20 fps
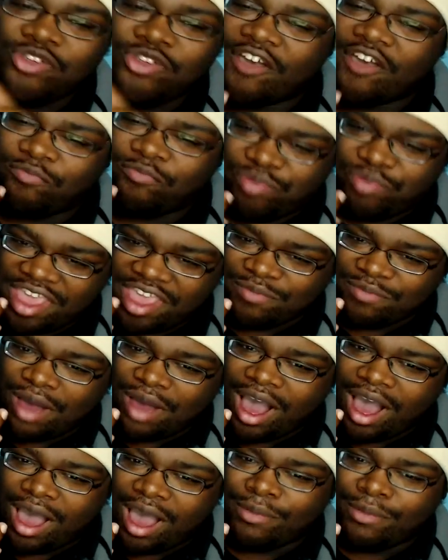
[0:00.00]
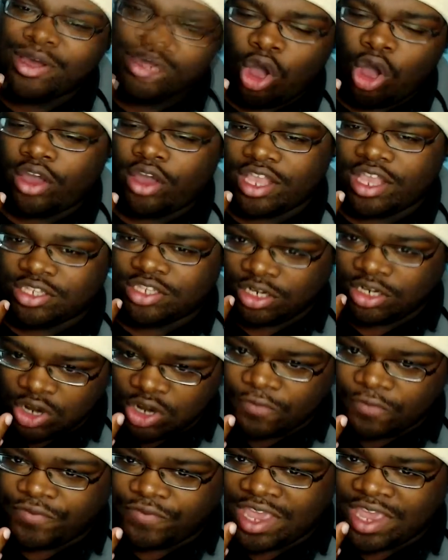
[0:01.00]
You have Big Mom talking to
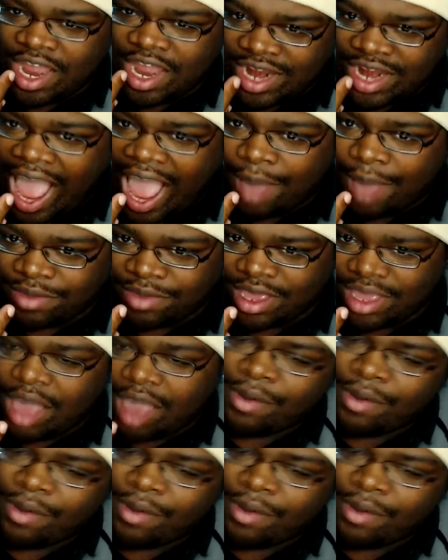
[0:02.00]
Luffy and Nami